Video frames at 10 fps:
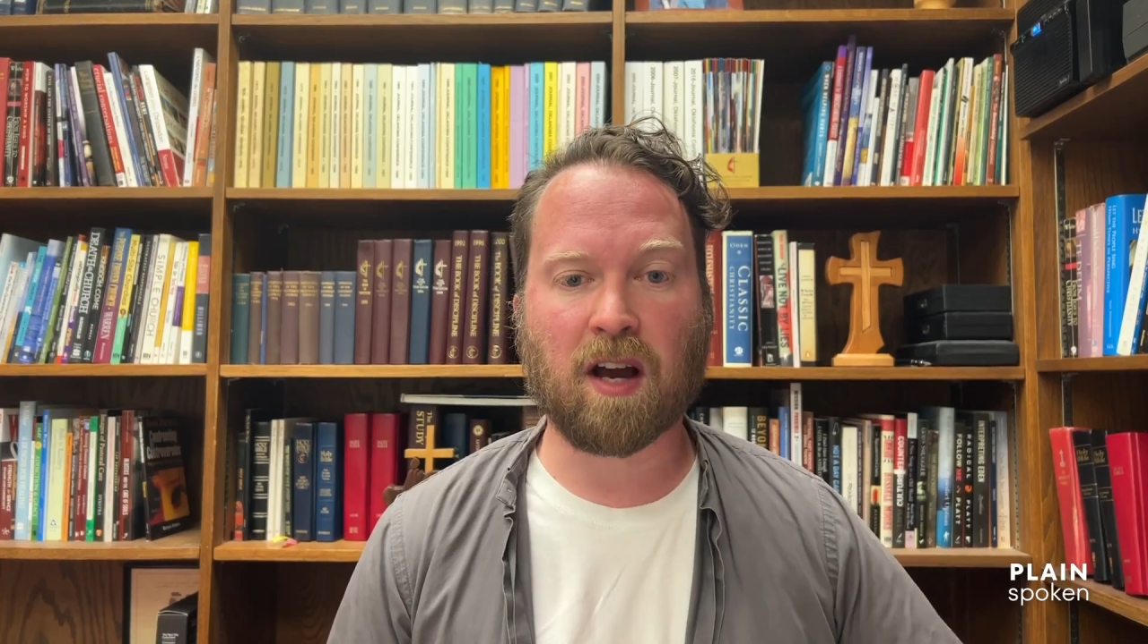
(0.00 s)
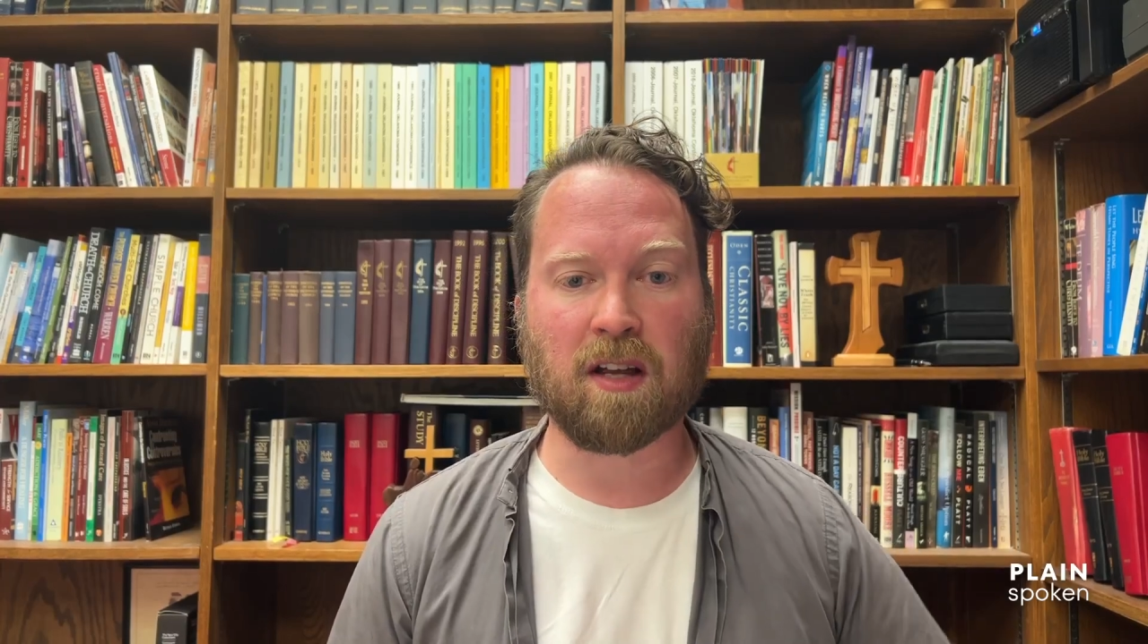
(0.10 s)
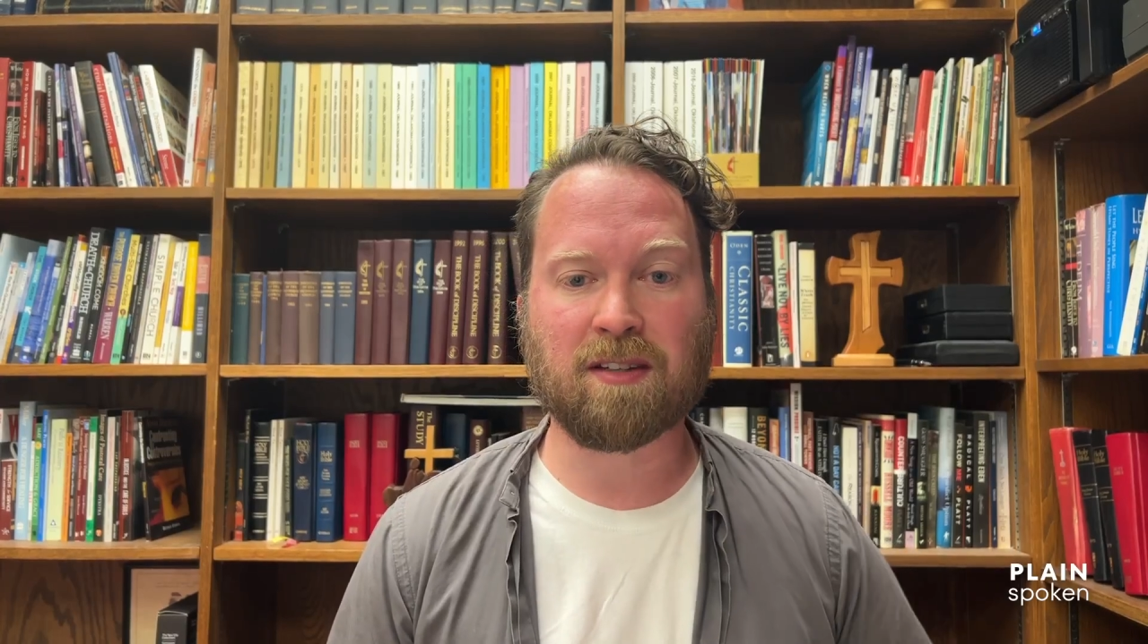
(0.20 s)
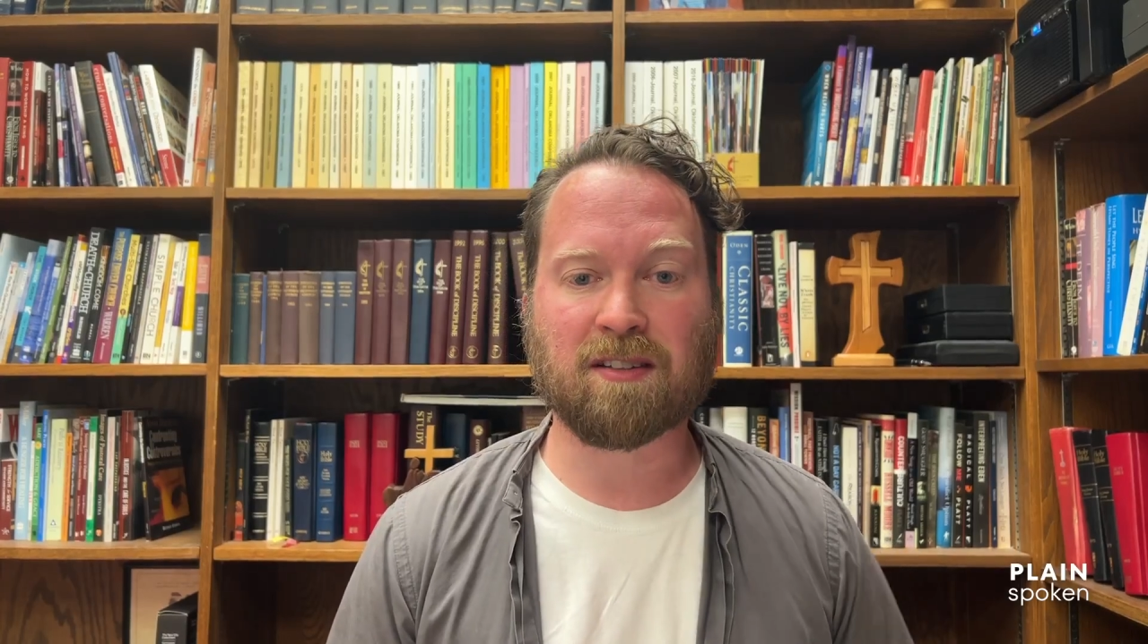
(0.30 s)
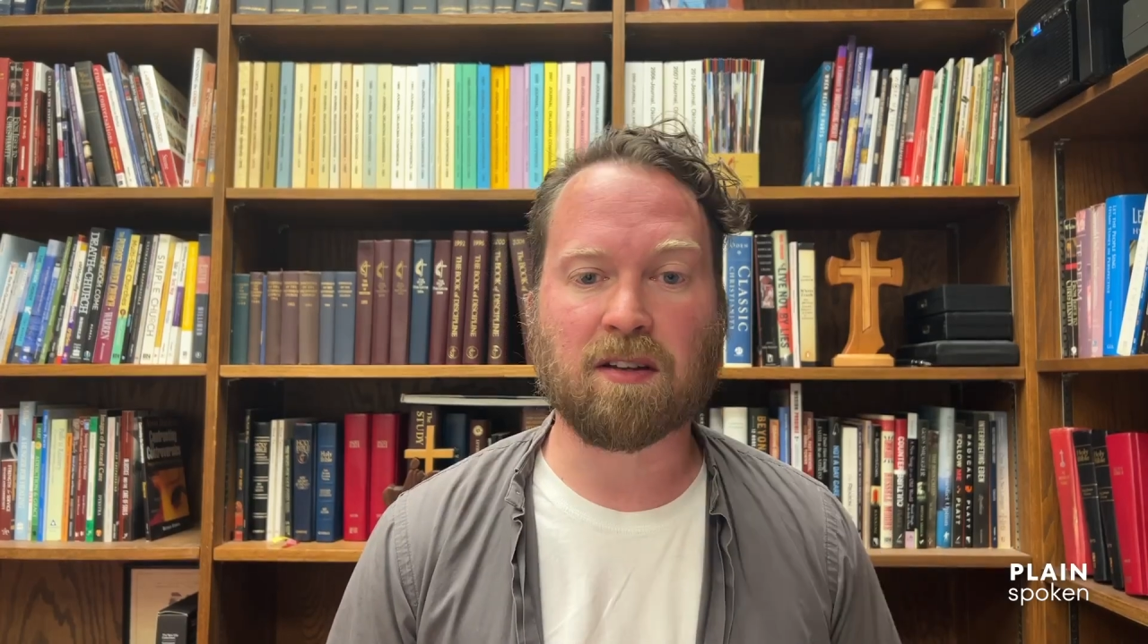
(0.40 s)

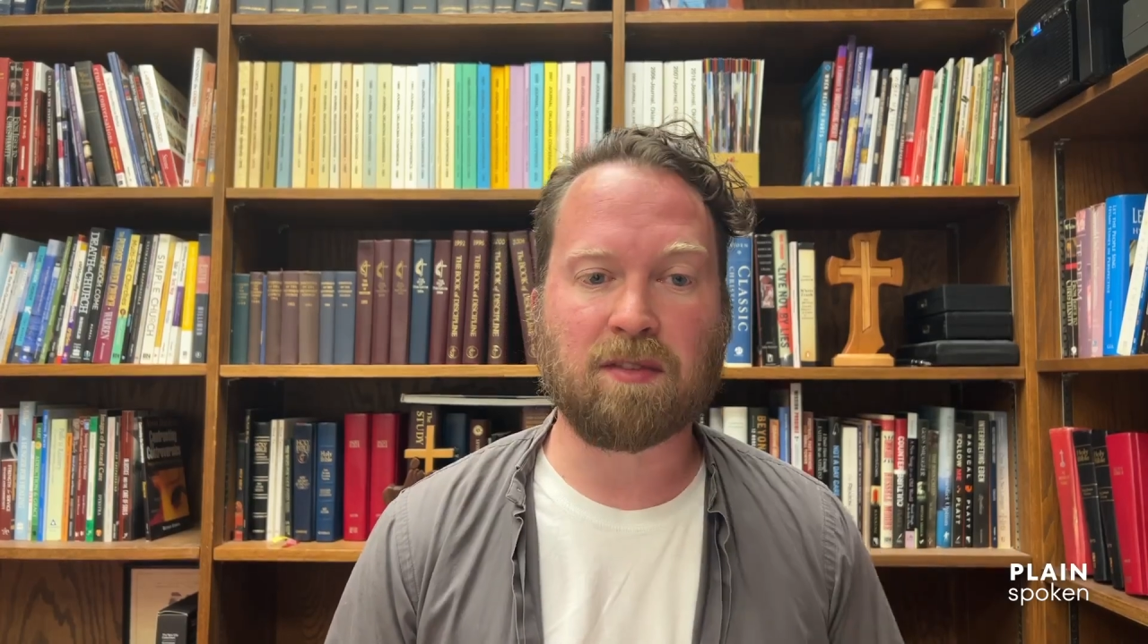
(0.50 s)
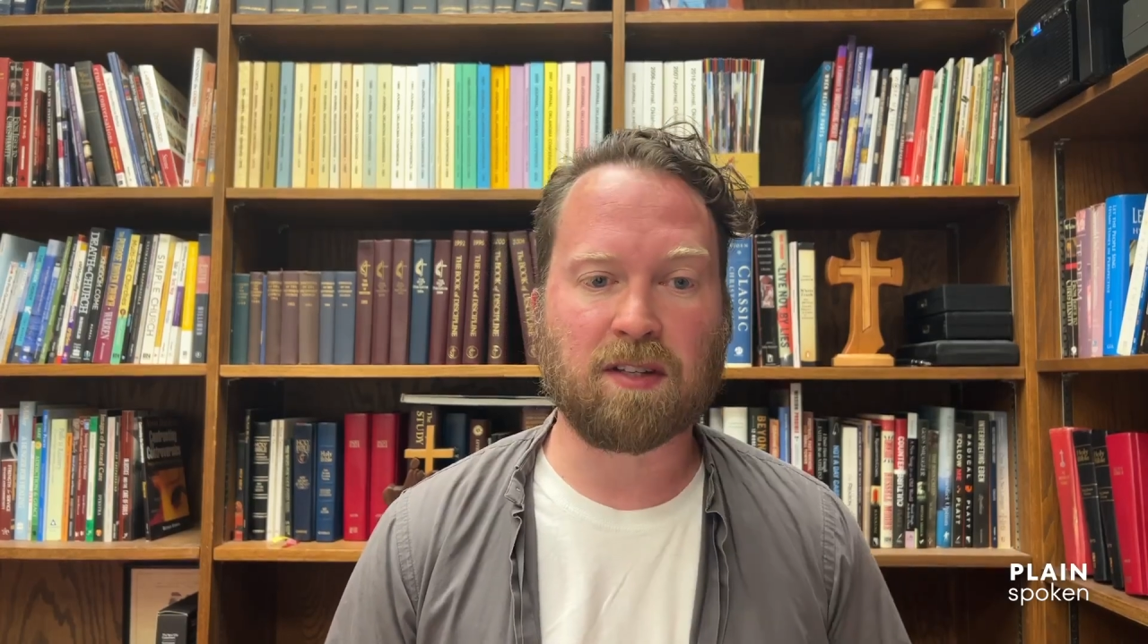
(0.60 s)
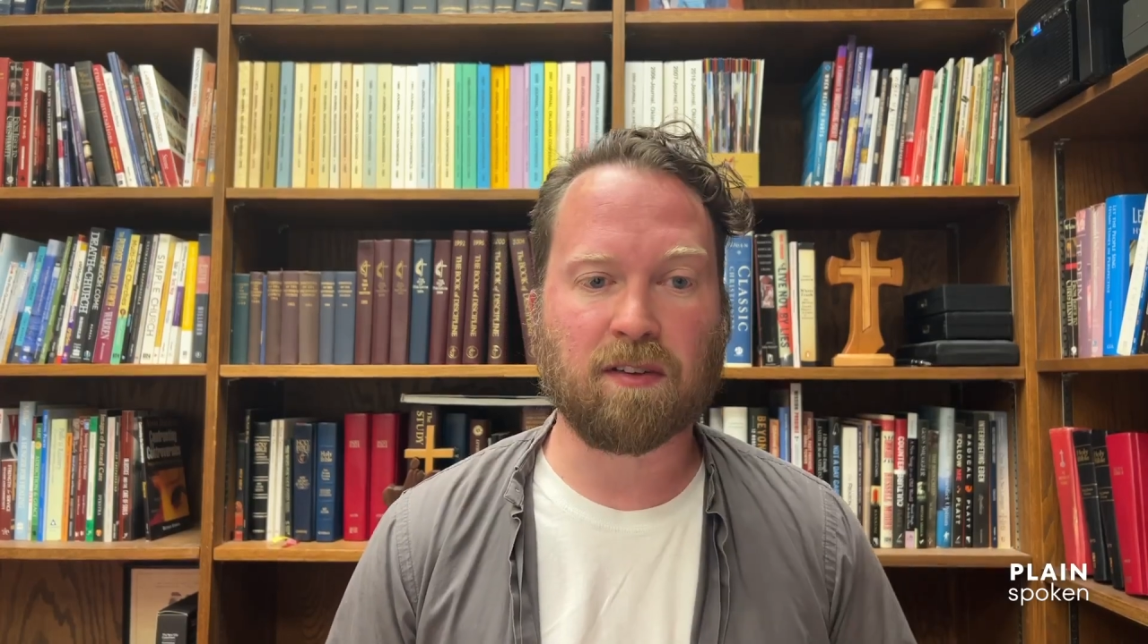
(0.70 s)
context of